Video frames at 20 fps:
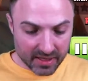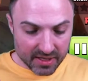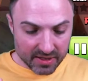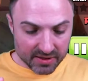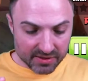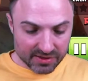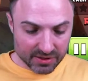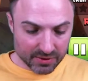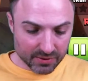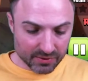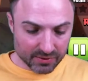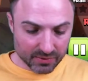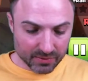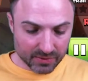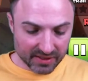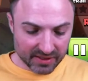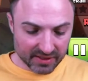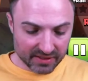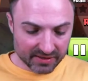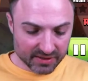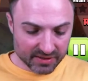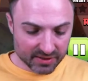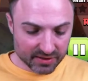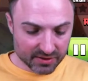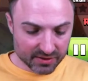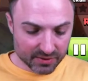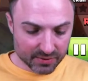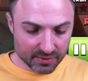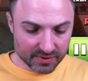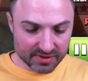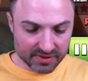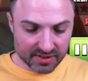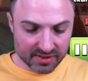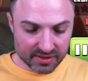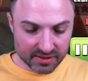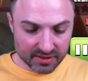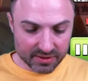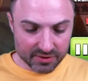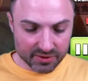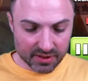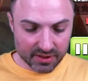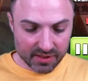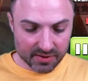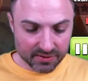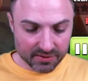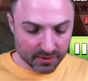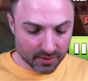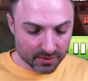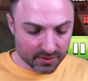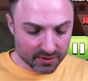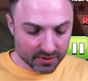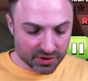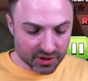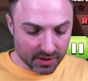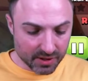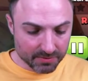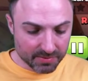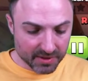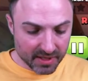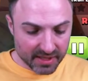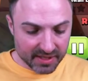So what he's going to do is he's going to try to throw in a jump.